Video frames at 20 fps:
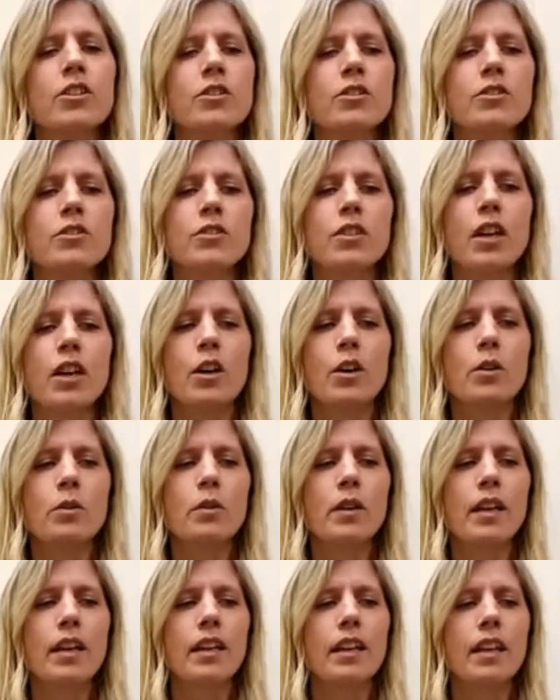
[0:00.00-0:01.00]
So,
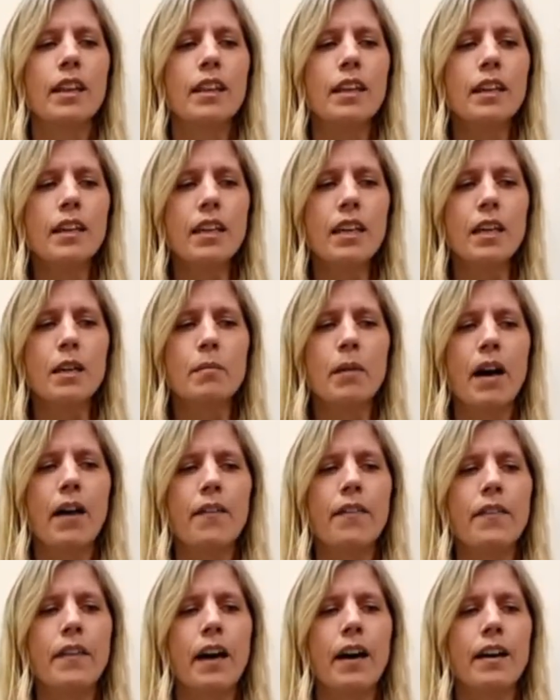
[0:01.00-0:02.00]
in thinking
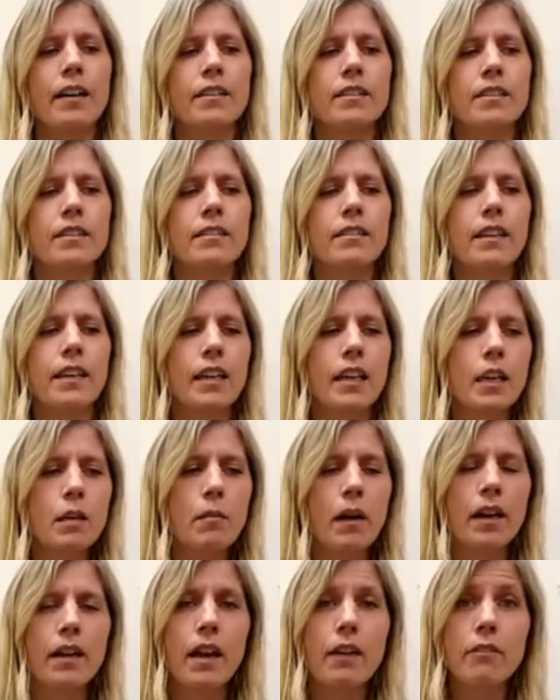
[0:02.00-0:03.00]
about that, thinking
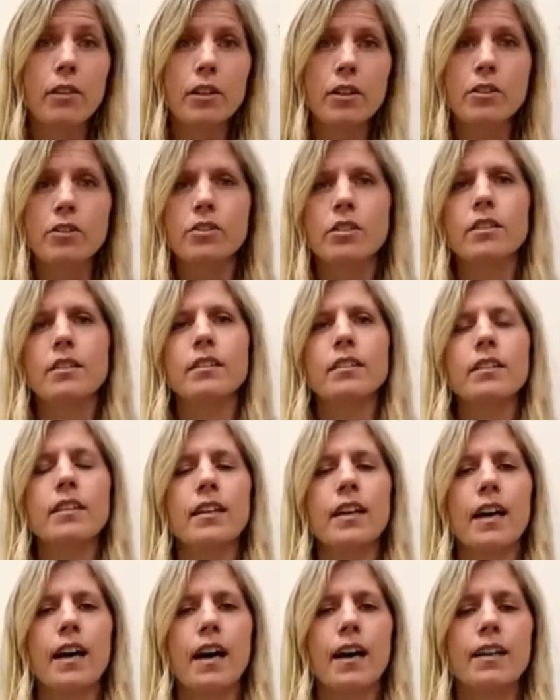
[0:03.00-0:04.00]
about evolution
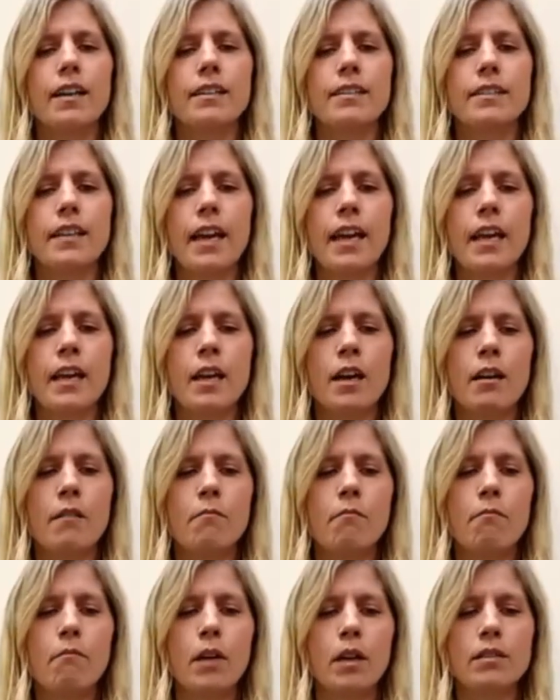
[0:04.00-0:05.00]
as a
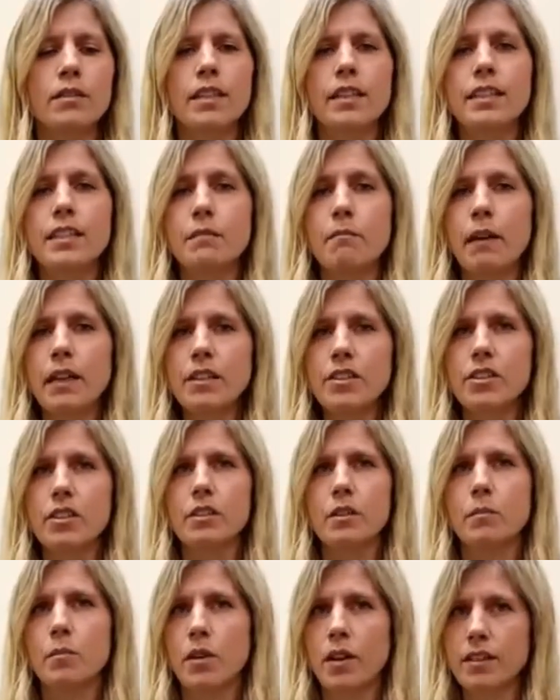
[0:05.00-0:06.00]

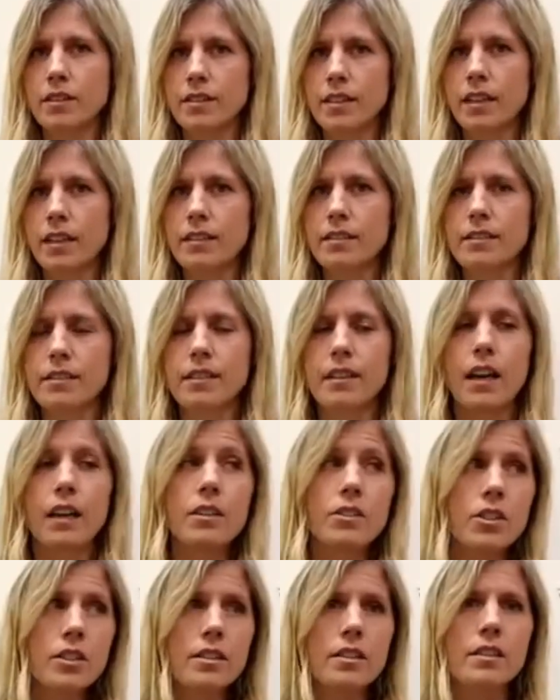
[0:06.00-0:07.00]
multidimensional process, not
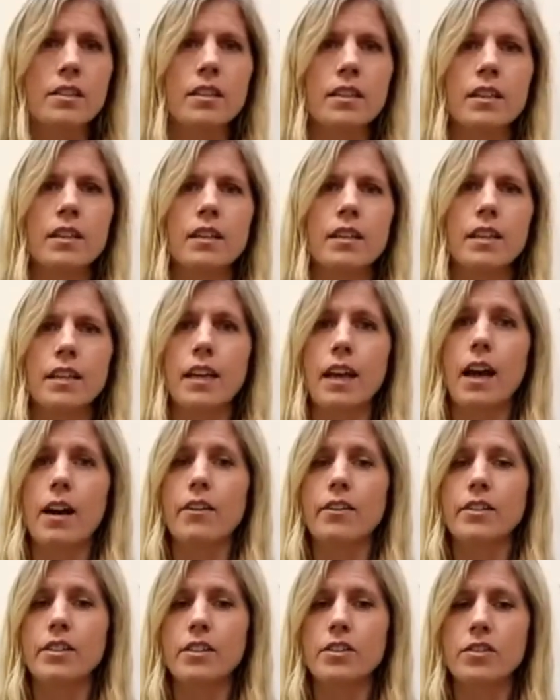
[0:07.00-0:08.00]
just the
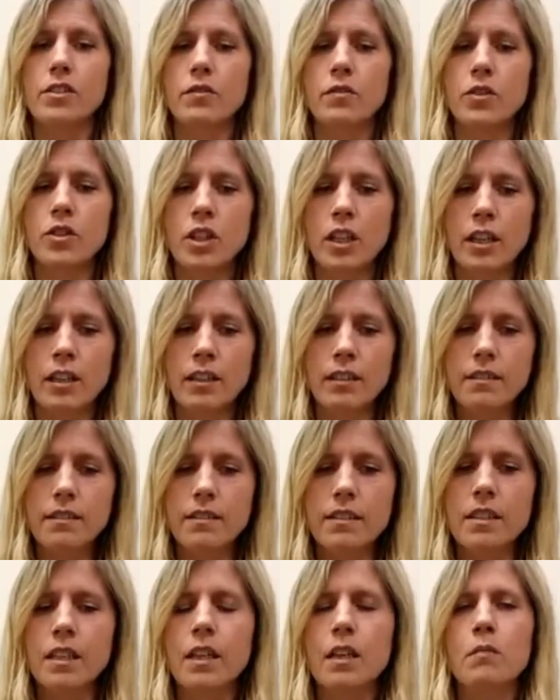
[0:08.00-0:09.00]
inheritance of
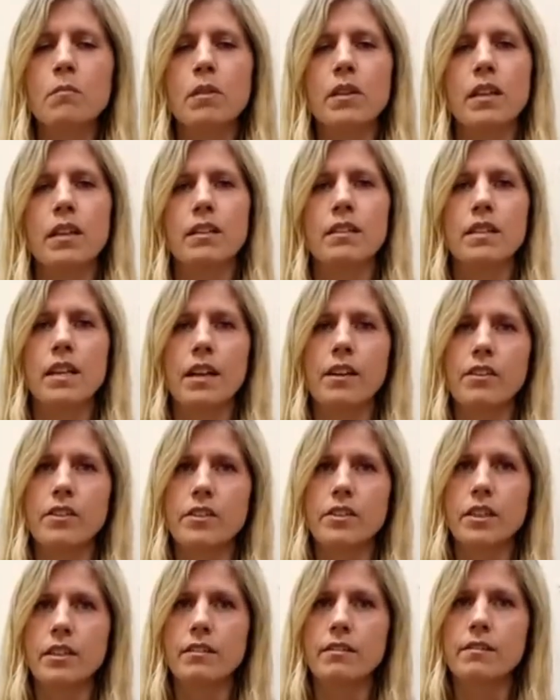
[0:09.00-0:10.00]
genes, but the
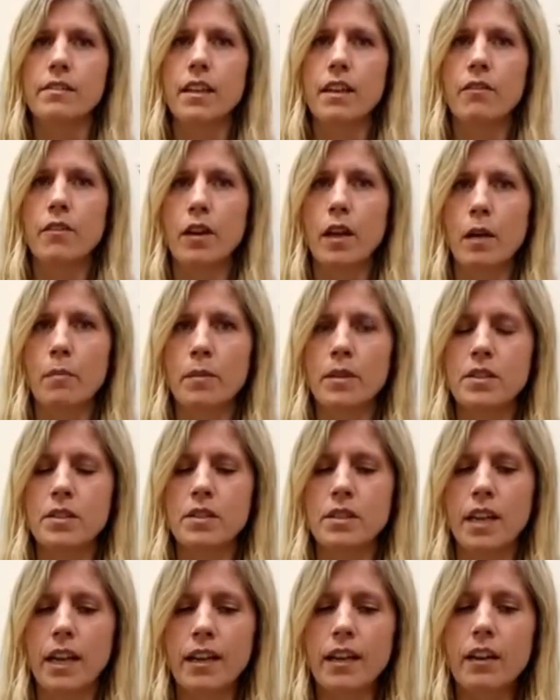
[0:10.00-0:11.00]
inheritance of
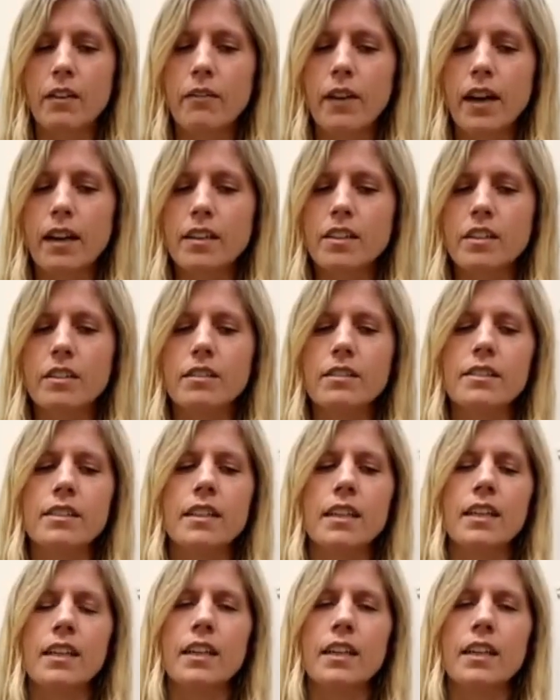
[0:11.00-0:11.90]
epigenetic factors,